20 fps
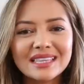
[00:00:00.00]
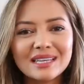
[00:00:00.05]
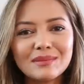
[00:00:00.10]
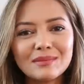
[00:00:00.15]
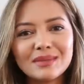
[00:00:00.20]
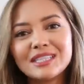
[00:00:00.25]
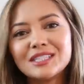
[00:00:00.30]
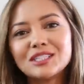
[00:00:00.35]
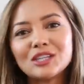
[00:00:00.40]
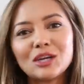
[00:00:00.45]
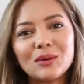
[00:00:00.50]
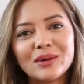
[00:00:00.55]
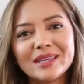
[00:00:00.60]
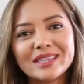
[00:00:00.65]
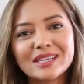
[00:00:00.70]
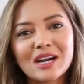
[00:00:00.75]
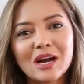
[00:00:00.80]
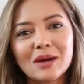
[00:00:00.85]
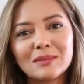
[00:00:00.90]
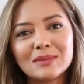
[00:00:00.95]
Let me know in
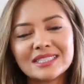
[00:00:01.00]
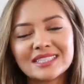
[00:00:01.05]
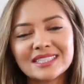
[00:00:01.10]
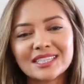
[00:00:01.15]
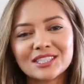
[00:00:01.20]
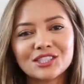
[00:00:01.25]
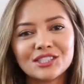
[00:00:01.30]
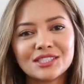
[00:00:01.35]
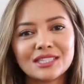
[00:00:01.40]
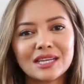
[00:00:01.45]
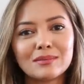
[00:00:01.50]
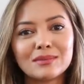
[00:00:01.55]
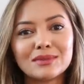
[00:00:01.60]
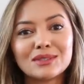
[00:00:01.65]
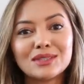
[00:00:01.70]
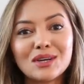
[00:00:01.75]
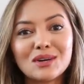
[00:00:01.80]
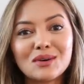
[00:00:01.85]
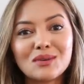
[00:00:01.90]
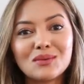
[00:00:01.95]
the comment section down
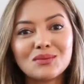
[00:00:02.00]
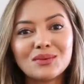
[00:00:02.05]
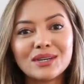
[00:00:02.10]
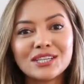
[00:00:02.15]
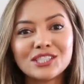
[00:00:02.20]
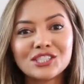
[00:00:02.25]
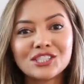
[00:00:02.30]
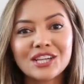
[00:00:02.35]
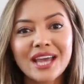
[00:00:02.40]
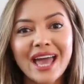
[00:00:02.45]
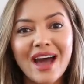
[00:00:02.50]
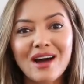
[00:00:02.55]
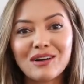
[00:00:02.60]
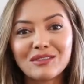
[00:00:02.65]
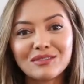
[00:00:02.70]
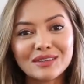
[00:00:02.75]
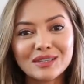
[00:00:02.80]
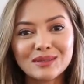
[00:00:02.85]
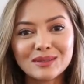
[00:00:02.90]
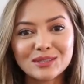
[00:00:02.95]
below which
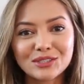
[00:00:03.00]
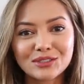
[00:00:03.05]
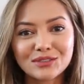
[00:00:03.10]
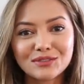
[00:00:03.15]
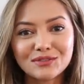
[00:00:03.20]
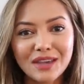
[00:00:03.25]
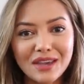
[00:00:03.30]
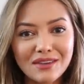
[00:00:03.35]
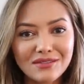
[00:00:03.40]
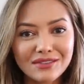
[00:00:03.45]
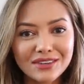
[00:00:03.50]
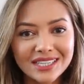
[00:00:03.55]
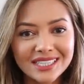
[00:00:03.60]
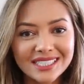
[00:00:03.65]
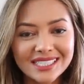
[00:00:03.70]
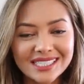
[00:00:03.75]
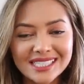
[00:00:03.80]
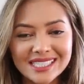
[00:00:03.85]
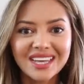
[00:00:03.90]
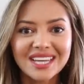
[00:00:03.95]
outfit was your
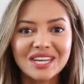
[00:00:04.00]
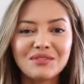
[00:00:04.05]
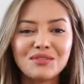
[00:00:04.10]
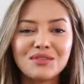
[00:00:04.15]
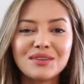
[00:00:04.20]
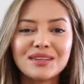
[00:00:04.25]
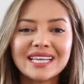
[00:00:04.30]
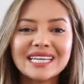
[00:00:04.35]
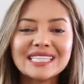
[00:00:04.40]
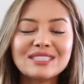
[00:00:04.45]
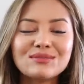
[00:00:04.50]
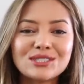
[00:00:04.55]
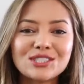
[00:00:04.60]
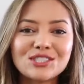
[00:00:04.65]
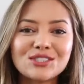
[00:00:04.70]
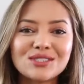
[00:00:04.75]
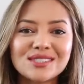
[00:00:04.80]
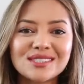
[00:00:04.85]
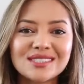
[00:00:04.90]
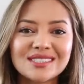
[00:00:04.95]
favorite. And if you liked
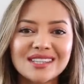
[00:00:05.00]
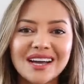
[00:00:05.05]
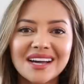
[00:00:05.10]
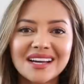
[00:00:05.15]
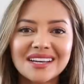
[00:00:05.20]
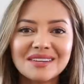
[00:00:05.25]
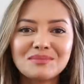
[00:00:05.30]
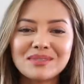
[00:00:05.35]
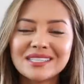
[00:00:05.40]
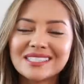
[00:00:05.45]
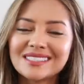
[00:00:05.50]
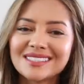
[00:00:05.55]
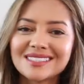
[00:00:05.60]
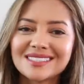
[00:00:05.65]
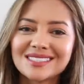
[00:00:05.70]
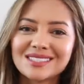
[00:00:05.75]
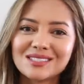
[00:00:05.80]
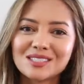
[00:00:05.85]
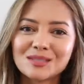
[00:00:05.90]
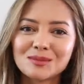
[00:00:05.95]
what you saw, please
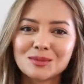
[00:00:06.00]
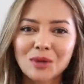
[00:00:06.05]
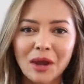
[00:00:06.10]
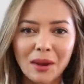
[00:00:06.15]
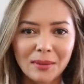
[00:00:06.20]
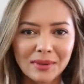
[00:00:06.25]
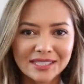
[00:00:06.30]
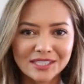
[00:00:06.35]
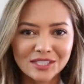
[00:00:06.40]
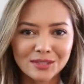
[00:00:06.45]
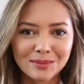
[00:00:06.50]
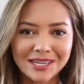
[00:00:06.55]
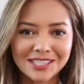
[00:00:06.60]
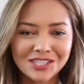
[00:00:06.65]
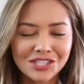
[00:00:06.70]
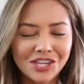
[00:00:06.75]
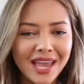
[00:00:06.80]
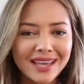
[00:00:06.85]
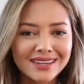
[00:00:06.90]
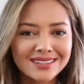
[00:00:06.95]
consider subscribing to my
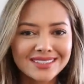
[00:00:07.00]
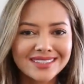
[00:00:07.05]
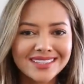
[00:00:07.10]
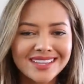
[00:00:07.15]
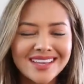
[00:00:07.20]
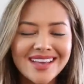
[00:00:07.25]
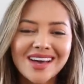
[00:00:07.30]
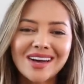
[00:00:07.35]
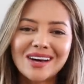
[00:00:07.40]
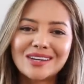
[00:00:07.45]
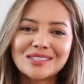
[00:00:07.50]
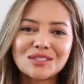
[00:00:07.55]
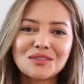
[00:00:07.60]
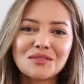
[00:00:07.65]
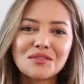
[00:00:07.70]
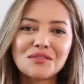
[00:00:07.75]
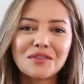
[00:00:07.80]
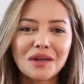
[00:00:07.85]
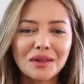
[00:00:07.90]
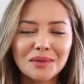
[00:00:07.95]
channel. Also
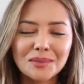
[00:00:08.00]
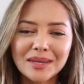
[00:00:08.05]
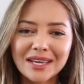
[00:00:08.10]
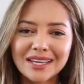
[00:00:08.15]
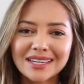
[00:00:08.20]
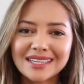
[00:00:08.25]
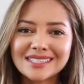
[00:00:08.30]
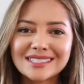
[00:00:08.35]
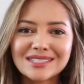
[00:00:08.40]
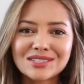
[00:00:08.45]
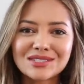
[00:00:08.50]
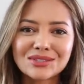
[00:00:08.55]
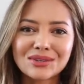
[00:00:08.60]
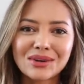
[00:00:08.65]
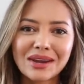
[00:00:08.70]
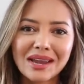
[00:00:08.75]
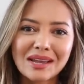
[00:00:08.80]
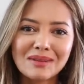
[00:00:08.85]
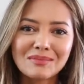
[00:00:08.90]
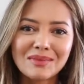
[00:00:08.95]
follow me on
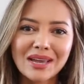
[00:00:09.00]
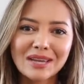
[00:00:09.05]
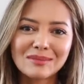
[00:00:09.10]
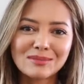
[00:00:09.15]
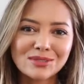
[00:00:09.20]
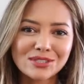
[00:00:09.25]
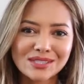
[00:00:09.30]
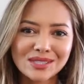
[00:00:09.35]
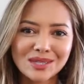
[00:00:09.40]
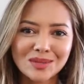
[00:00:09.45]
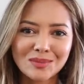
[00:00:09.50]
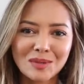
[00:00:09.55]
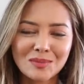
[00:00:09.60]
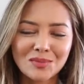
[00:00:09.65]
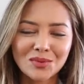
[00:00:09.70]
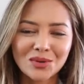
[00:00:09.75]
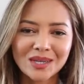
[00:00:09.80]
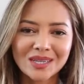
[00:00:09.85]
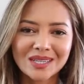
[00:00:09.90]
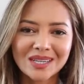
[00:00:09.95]
Instagram. I'm just Naomi
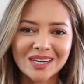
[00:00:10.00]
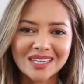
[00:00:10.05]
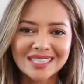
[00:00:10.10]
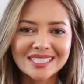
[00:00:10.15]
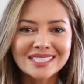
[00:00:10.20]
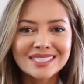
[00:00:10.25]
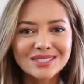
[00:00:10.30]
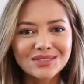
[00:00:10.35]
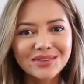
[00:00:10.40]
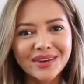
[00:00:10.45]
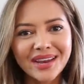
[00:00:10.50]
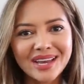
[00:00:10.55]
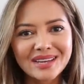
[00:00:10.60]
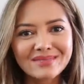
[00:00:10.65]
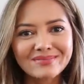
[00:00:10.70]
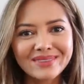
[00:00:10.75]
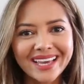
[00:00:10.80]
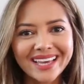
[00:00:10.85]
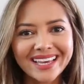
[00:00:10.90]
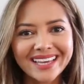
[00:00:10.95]
Boyer on
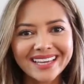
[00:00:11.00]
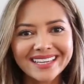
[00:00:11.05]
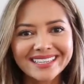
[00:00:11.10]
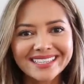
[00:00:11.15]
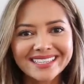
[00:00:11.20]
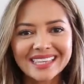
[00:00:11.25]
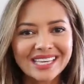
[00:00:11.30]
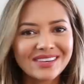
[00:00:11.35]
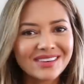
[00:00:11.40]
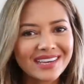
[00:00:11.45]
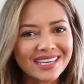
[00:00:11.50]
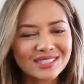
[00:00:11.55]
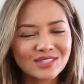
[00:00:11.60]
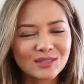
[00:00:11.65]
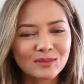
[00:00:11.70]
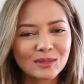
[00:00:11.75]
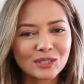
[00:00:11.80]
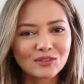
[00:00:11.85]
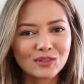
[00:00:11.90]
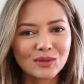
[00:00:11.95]
Instagram. And thank you guys
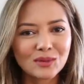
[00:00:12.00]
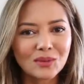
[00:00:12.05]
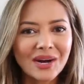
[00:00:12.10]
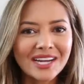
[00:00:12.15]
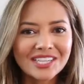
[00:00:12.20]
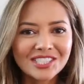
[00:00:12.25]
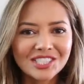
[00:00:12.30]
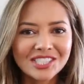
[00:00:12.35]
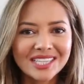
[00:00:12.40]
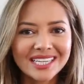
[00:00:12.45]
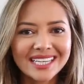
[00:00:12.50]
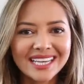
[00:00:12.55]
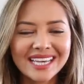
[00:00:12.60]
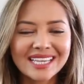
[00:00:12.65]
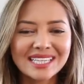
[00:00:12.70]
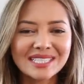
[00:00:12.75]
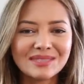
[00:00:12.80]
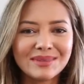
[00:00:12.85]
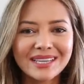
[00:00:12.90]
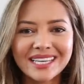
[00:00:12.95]
so much for watching
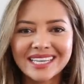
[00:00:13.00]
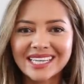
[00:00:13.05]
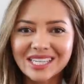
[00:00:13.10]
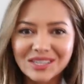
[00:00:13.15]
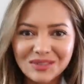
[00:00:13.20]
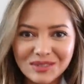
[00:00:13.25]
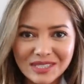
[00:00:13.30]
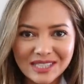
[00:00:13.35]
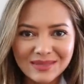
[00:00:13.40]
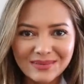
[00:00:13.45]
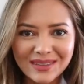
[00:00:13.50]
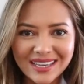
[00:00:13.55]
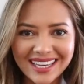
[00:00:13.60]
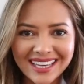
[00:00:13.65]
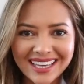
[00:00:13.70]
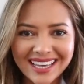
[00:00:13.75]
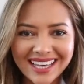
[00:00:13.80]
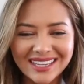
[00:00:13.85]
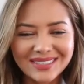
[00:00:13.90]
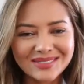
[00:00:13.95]
and being here with
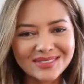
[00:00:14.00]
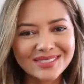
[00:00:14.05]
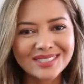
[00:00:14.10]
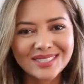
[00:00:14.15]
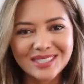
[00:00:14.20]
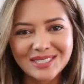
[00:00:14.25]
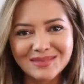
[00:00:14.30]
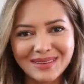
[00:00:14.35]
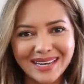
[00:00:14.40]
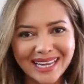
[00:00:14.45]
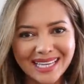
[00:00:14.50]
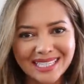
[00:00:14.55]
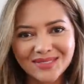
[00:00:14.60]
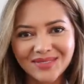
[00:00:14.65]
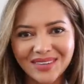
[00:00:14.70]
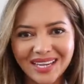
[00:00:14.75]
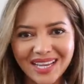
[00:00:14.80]
me. I will see you in my next